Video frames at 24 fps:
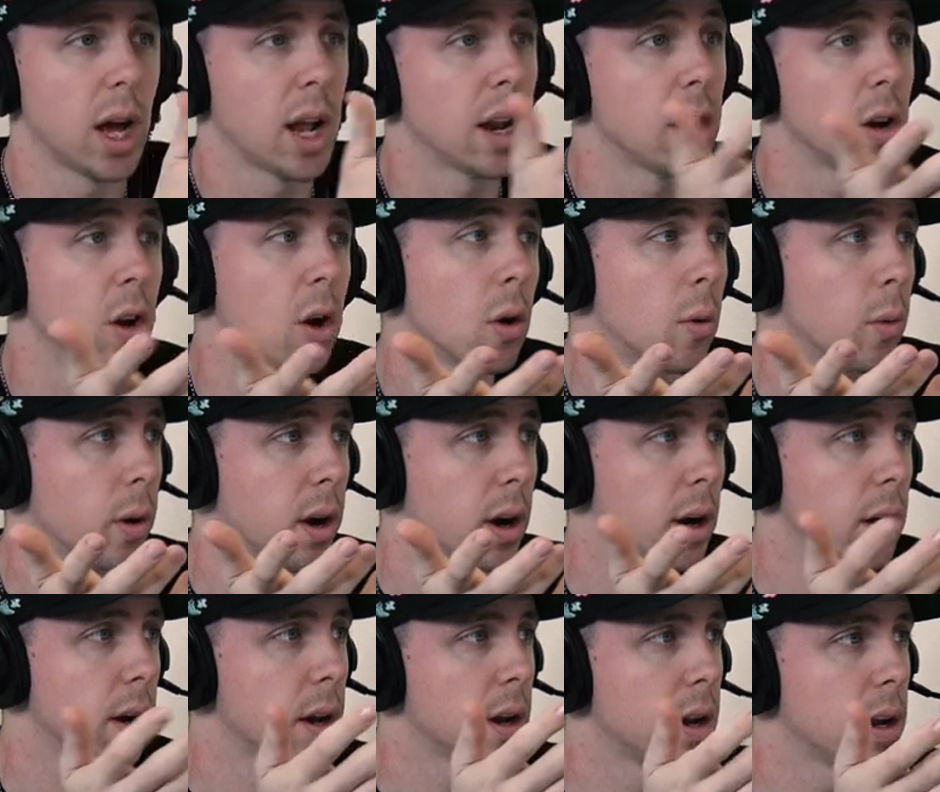out of
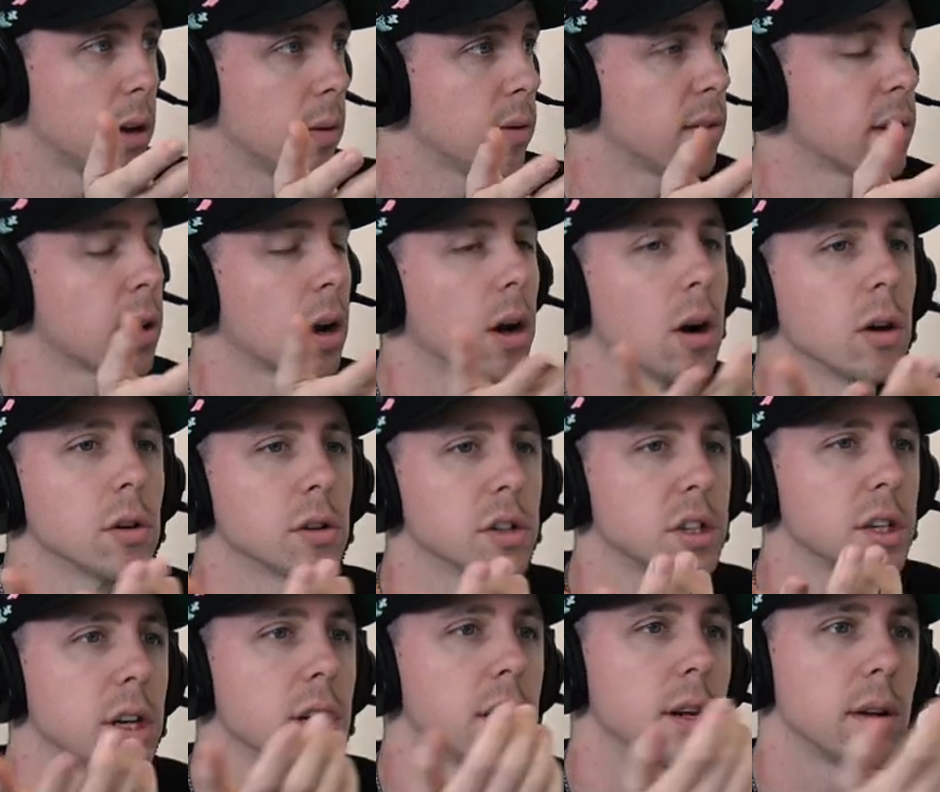nowhere and i was like oh
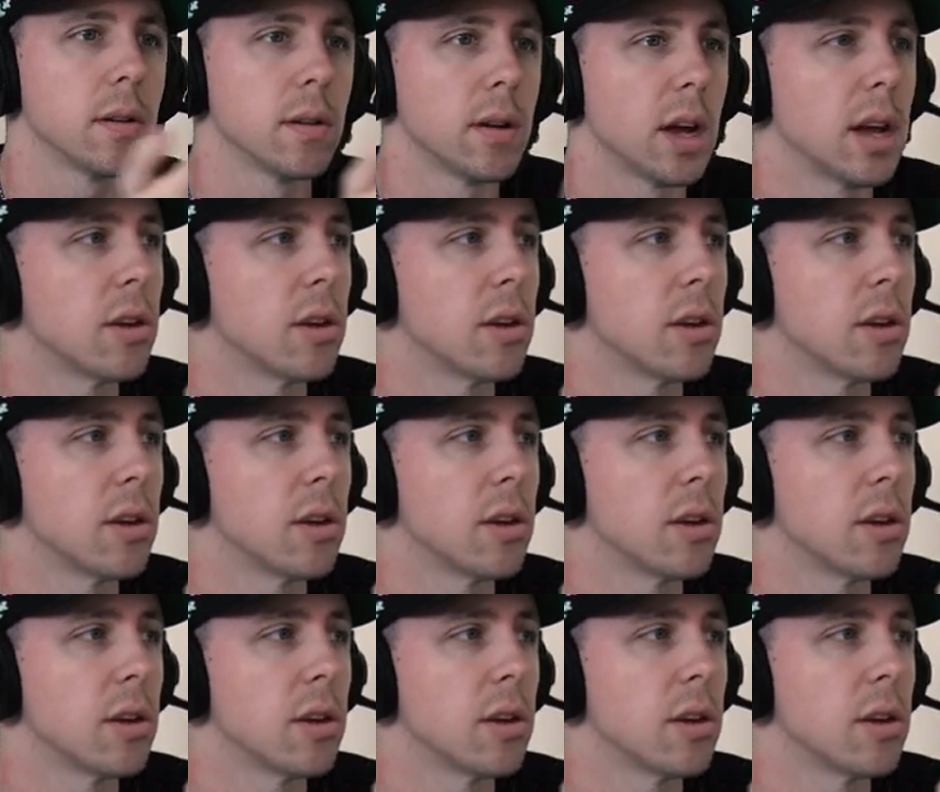shit